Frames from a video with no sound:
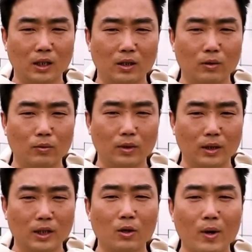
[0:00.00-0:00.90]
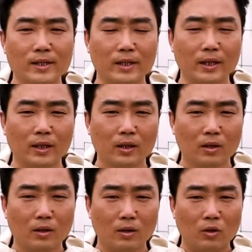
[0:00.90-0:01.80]
and it is operated
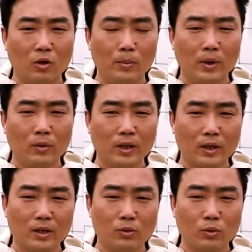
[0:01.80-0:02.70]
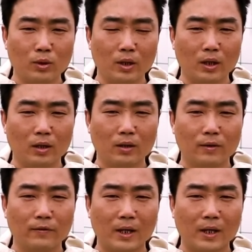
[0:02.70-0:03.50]
according to the Fjällräven Code of Conduct.